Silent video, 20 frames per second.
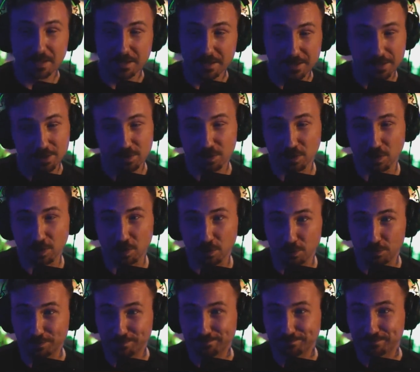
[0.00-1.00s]

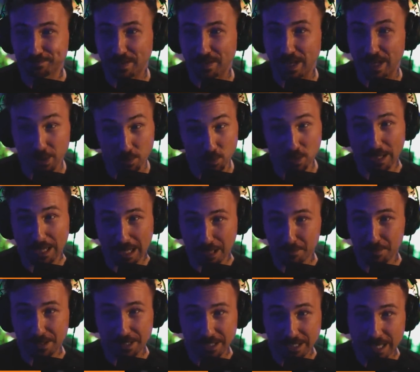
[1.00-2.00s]
So, and it will
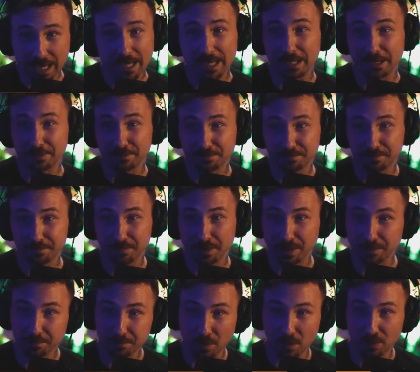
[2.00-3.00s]
happen again,
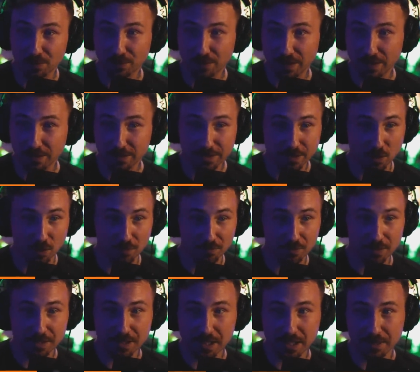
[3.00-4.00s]
but most likely,
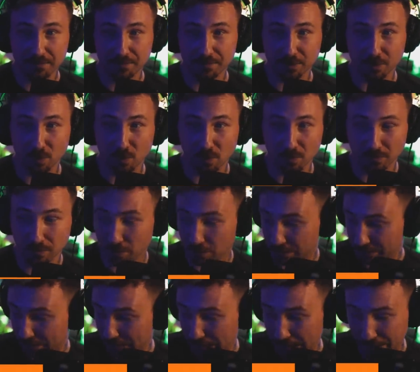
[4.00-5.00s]
hopefully not for a
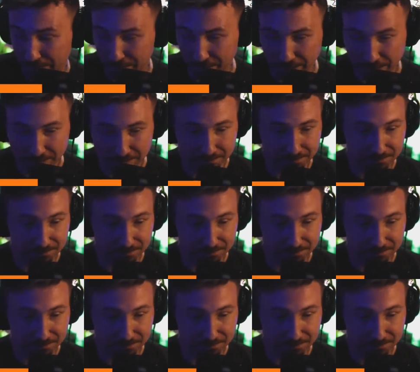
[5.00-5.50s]
long time, right?